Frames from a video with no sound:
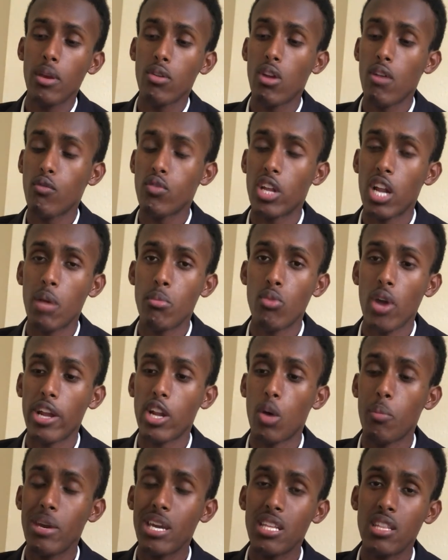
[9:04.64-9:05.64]
and grateful that I'm right
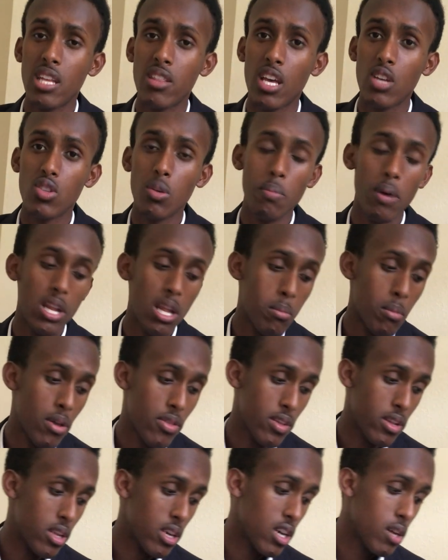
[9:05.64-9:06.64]
now making £10,000 a month
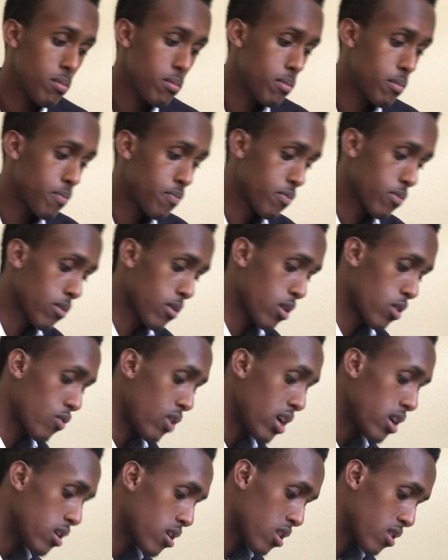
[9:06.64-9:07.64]
in income.
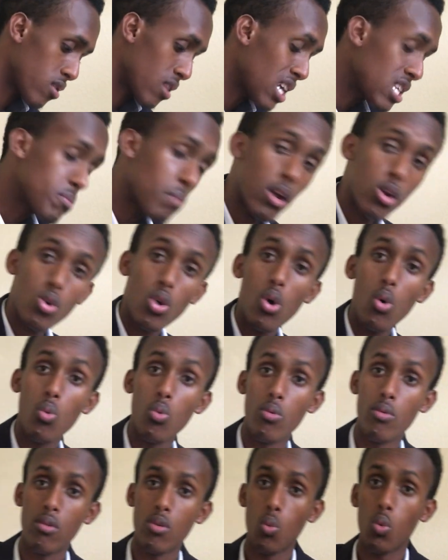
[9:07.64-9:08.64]
Right? That's my goal.
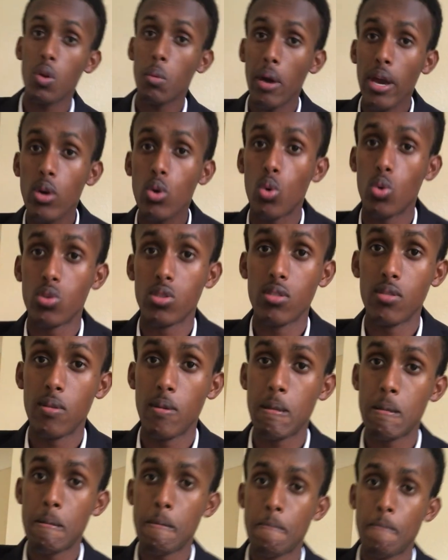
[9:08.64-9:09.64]
One of my goals.
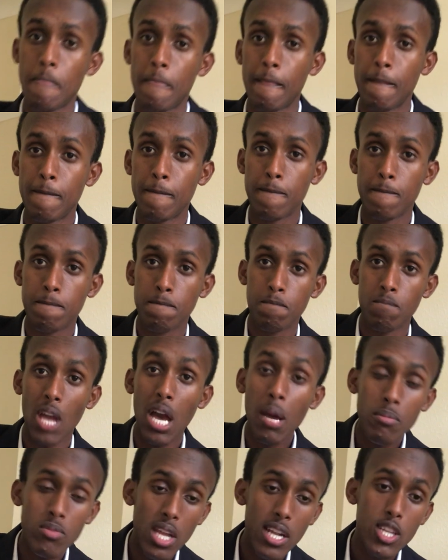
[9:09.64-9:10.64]

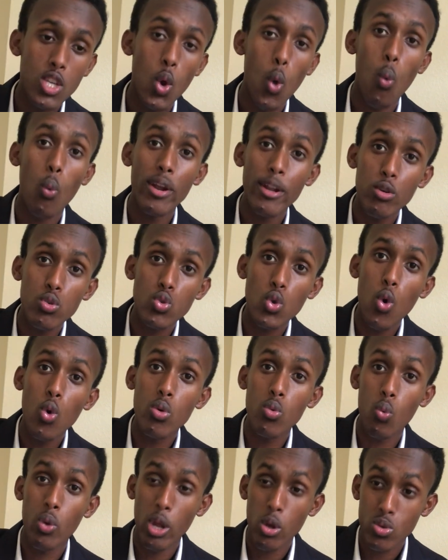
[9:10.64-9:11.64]
I'm telling you, when
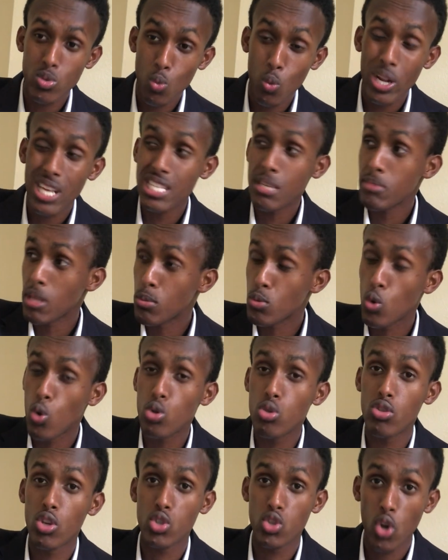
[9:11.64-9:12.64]
I sometimes go
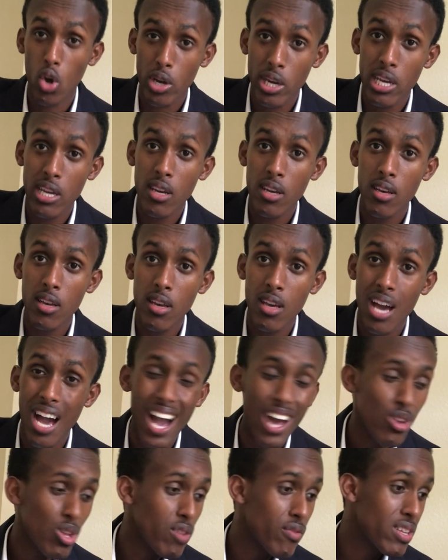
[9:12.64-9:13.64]
to the jogging,
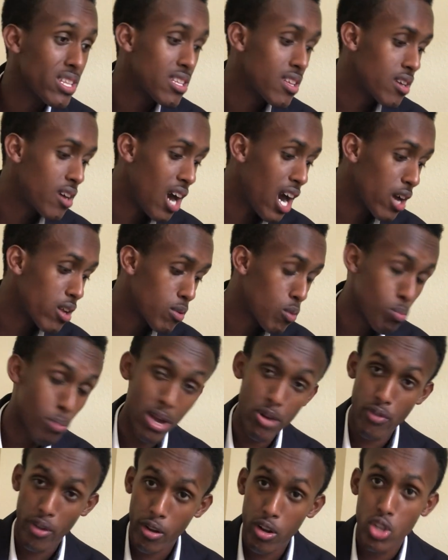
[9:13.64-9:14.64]
my
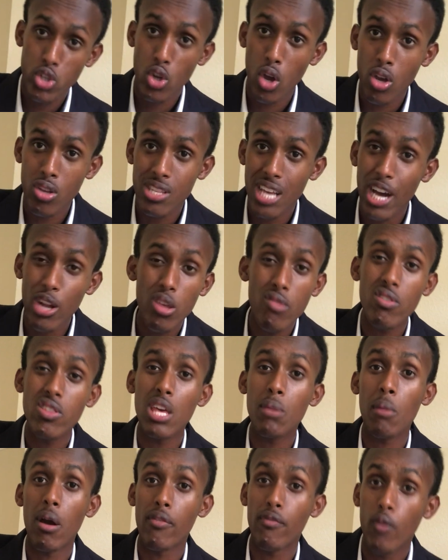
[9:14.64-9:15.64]
regular jogs, I don't even
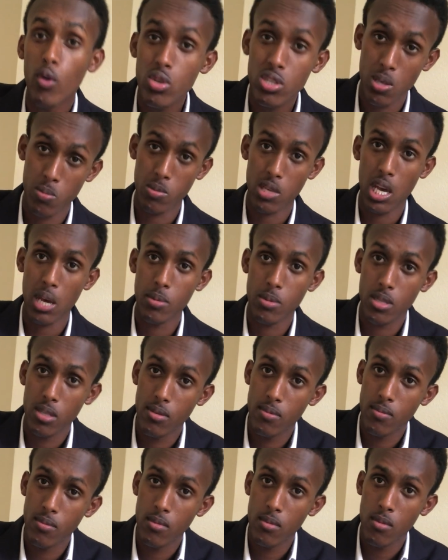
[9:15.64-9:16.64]
take my phone sometimes.
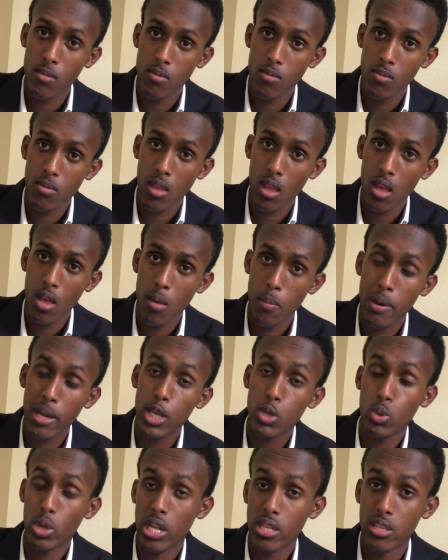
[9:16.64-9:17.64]
But
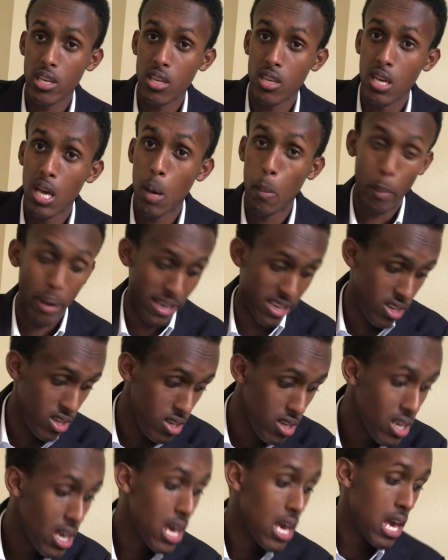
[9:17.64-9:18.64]
guess what I take? My
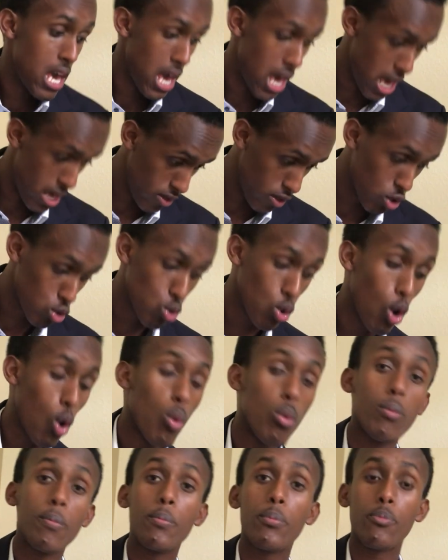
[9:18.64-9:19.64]
key and this goal.